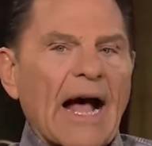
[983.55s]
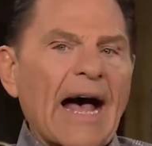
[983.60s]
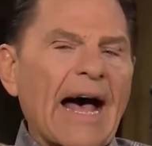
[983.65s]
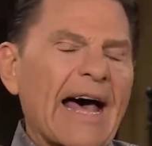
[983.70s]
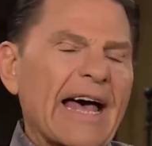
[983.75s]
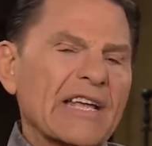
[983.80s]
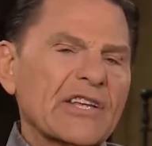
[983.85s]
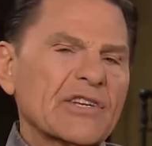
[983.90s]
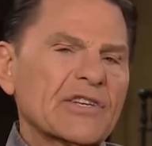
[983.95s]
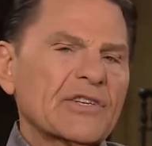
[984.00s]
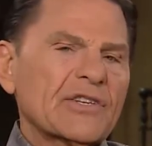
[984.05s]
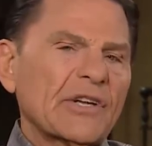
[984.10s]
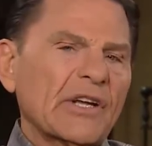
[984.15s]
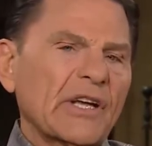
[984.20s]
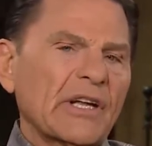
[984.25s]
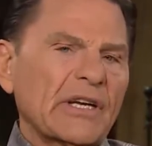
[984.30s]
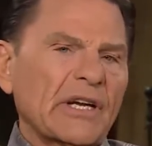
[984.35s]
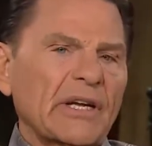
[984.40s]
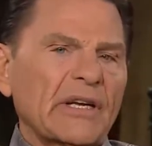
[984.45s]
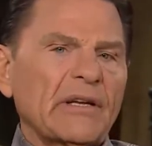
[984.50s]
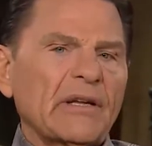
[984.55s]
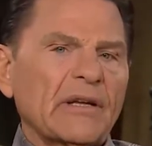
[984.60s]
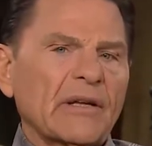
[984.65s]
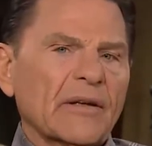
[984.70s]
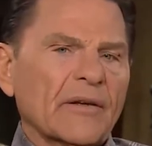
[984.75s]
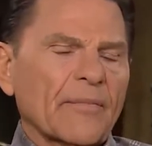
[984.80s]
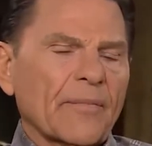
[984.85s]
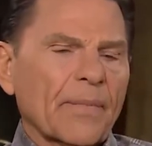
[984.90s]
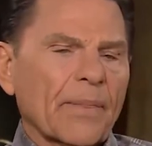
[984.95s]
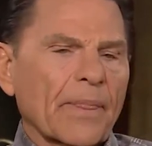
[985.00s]
I studied
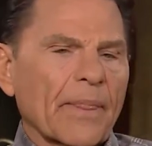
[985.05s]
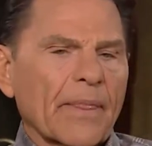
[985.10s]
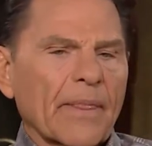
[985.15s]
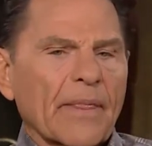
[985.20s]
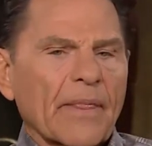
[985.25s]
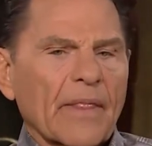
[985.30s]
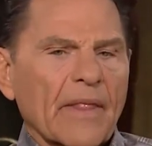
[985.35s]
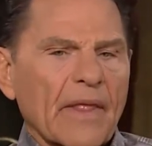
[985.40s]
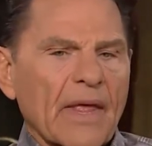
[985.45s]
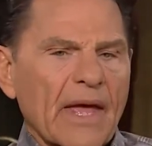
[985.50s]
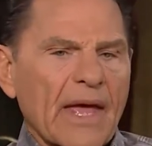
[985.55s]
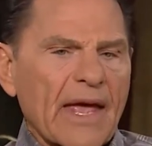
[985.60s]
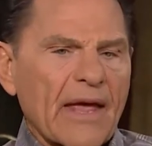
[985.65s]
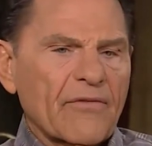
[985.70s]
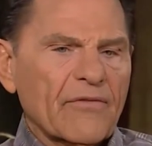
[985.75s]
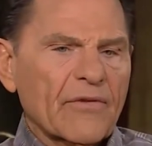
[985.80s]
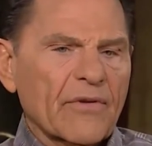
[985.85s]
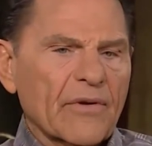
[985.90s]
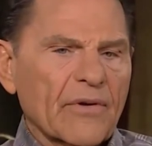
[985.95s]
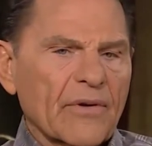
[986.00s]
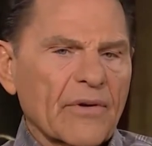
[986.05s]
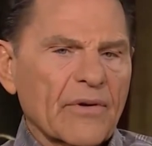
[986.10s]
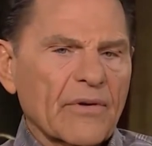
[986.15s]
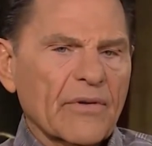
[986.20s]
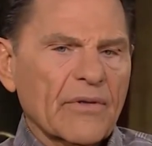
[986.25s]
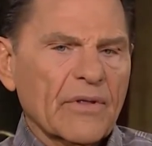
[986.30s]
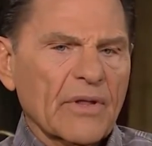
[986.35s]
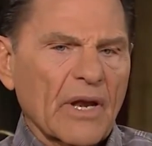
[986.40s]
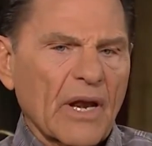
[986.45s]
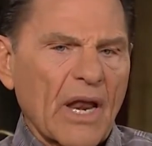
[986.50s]
after
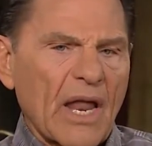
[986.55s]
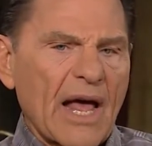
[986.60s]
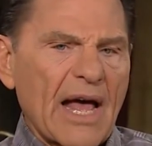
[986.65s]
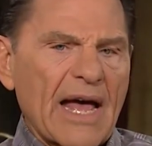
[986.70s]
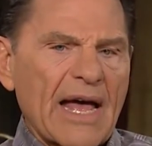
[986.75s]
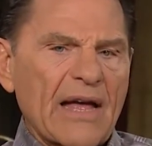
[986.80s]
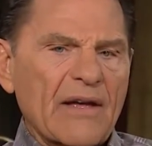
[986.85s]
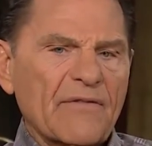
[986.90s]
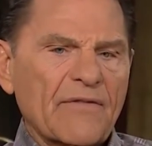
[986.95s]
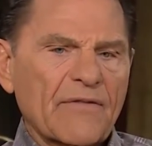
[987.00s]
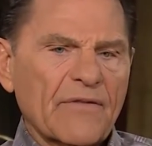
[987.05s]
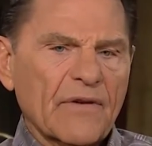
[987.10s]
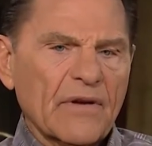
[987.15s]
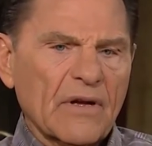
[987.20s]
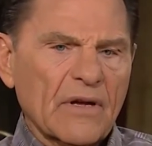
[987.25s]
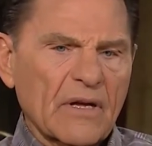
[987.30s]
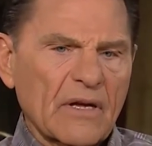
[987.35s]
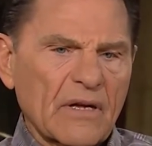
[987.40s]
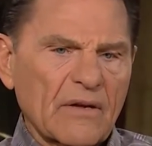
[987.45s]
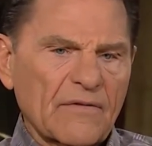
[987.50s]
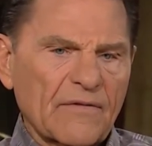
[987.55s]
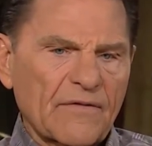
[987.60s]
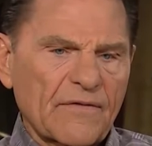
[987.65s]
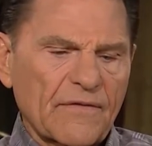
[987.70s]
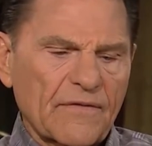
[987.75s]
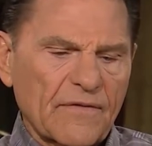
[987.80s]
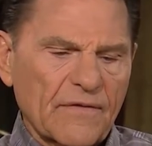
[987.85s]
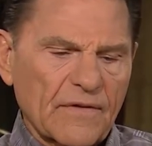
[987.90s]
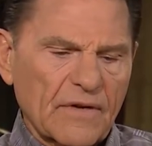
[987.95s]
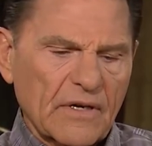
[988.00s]
the life
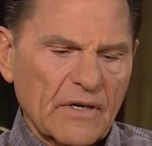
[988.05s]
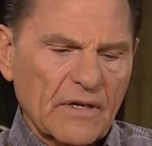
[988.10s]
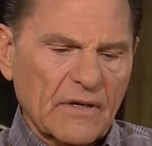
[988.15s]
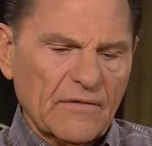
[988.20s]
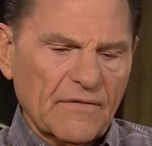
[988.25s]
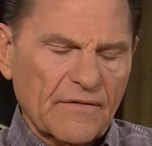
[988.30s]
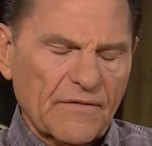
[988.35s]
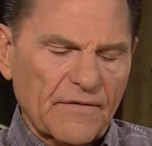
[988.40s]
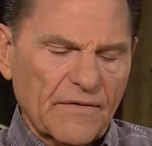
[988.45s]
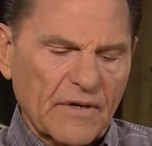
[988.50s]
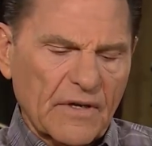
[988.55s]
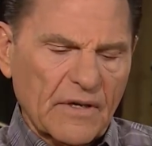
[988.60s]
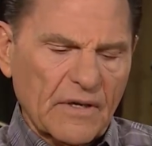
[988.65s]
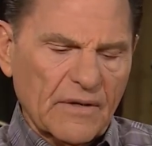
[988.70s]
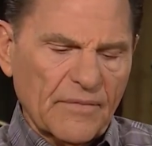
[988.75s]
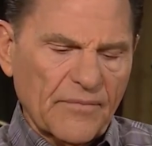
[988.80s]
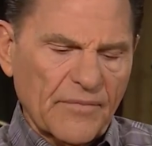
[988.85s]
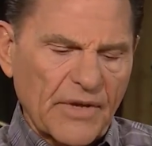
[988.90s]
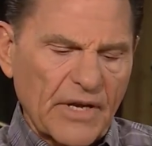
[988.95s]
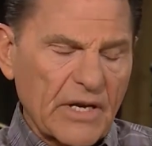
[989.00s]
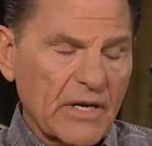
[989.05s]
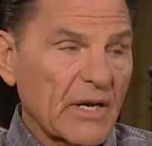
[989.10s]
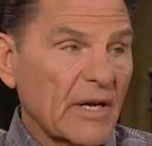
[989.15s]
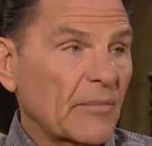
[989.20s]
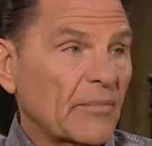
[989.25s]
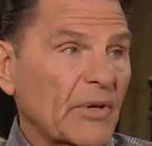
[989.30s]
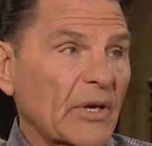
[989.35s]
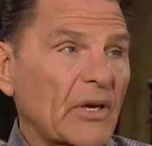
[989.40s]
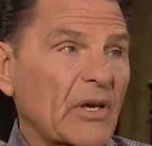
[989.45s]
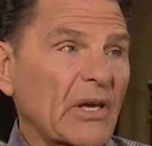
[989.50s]
of of uh,
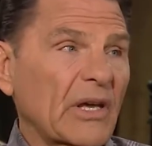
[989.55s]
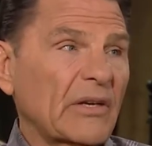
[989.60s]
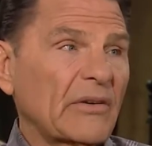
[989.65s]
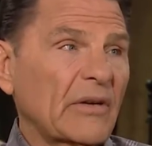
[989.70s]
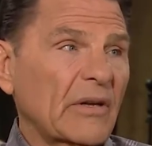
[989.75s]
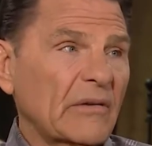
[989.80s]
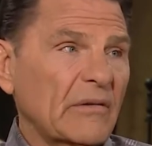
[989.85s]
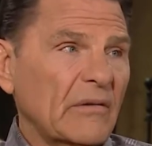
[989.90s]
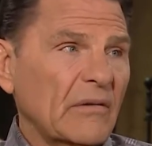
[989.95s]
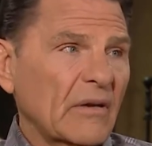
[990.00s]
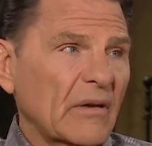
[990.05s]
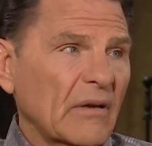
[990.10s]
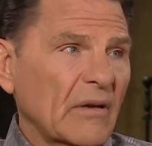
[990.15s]
E.W. Kenyon,